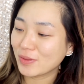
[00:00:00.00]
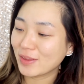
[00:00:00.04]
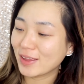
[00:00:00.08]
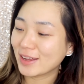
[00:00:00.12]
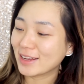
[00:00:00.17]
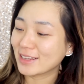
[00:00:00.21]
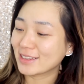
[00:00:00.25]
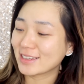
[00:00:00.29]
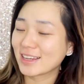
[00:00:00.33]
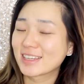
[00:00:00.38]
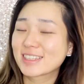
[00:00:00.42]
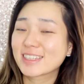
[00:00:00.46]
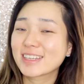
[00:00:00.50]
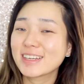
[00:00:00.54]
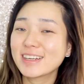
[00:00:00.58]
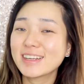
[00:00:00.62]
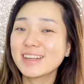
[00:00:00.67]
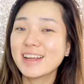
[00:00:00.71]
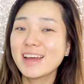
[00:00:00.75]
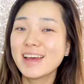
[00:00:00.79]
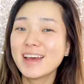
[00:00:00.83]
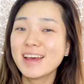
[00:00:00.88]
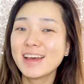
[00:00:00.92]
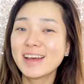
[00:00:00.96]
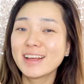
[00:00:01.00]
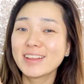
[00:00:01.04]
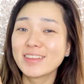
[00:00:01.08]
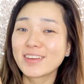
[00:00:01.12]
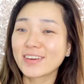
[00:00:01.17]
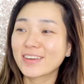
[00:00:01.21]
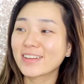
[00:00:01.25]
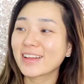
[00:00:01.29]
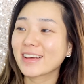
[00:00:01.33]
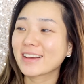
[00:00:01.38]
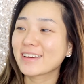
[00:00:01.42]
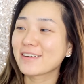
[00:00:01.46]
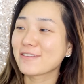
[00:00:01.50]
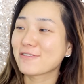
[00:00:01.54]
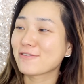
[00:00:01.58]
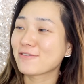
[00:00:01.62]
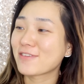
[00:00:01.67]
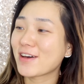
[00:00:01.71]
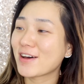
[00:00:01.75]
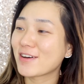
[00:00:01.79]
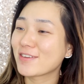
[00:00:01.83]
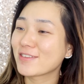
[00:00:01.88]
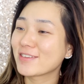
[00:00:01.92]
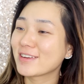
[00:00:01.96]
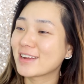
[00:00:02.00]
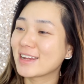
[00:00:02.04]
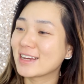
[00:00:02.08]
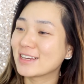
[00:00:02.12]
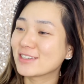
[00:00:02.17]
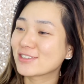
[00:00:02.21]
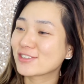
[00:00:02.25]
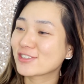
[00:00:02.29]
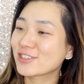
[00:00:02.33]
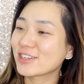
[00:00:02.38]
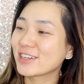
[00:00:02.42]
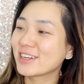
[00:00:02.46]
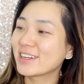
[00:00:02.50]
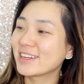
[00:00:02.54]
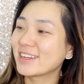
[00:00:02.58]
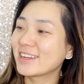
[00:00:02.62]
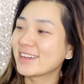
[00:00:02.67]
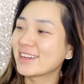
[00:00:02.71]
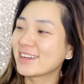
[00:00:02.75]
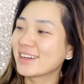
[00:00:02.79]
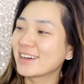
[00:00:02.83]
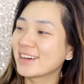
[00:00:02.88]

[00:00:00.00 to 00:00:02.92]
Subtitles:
Like, it doesn't look like a foundation.